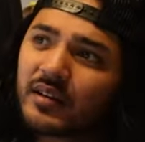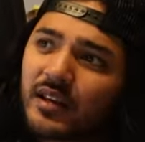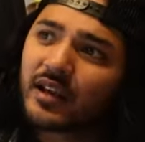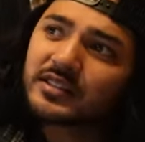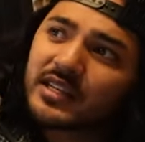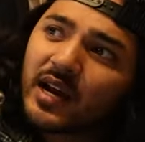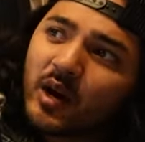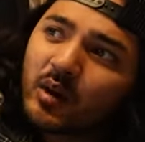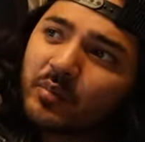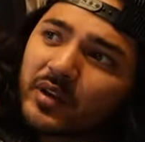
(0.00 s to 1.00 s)
Yeah, see,
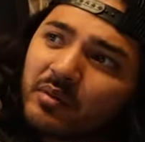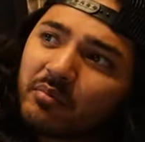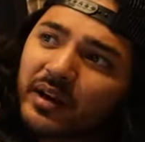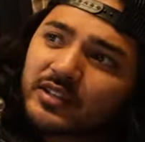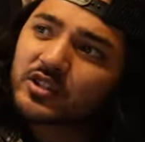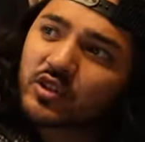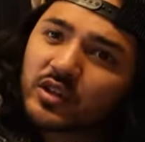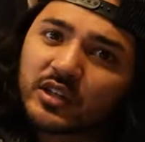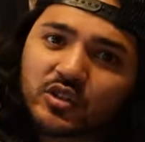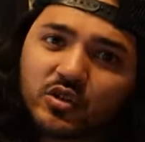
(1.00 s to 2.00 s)
help him by
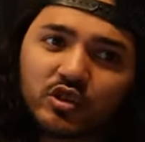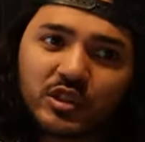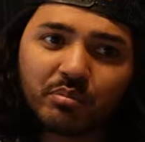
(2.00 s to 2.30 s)
inserting sushi